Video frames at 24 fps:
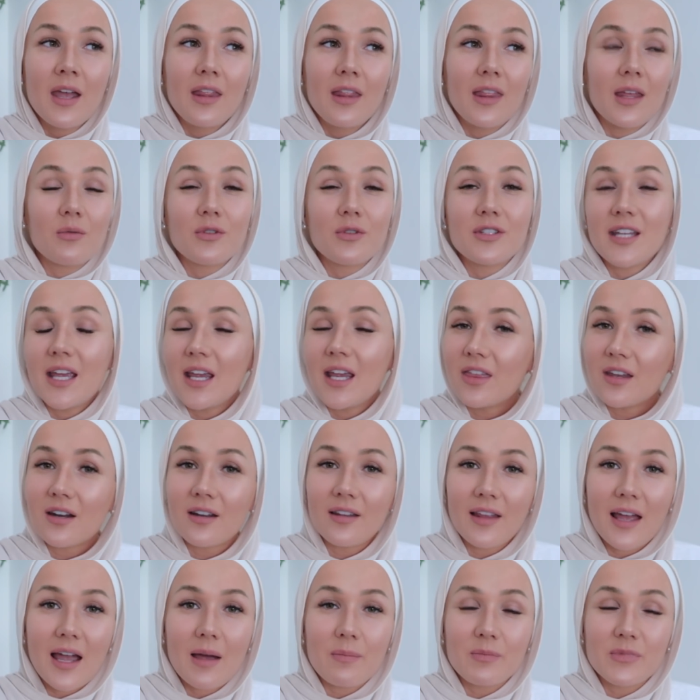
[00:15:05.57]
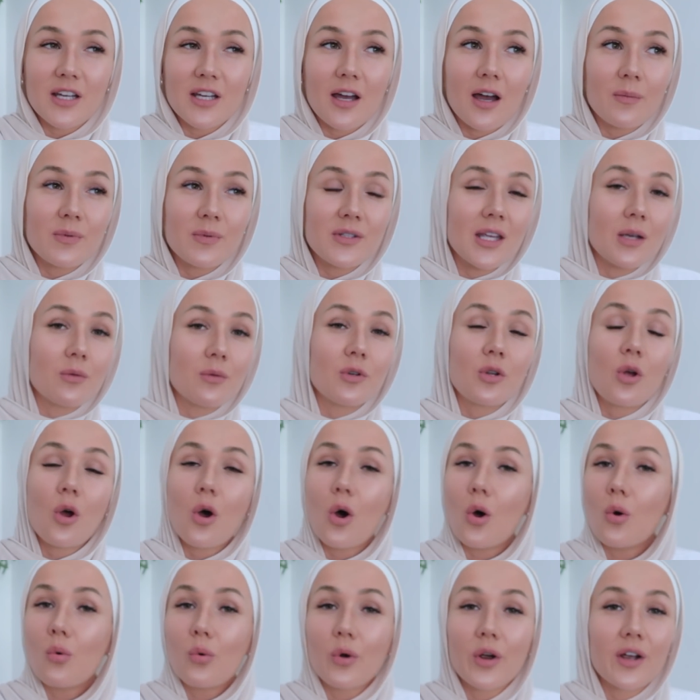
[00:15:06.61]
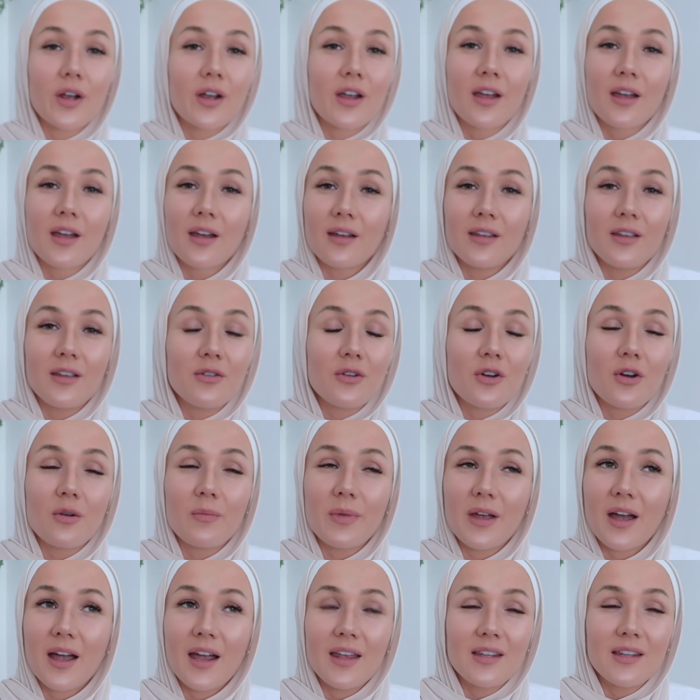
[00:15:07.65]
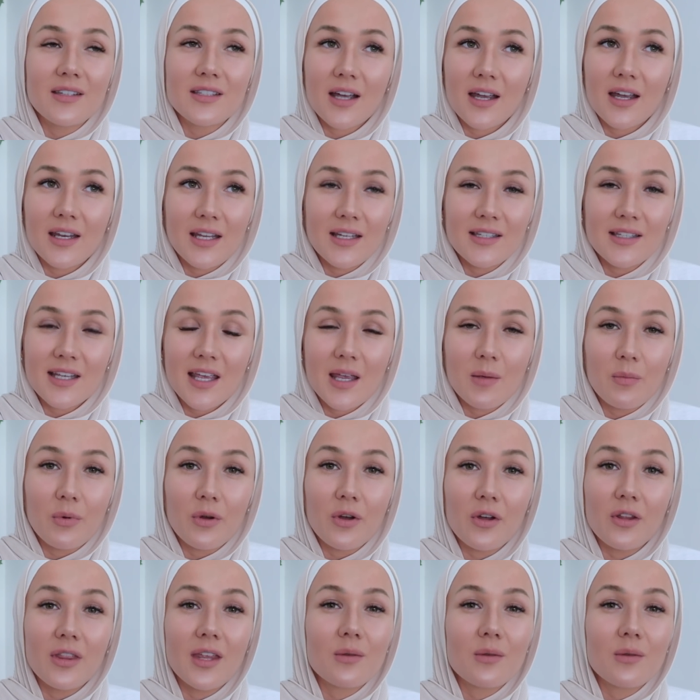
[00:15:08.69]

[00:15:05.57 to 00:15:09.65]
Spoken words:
They would take their laptops, they would co-work, you know, behind the dining table.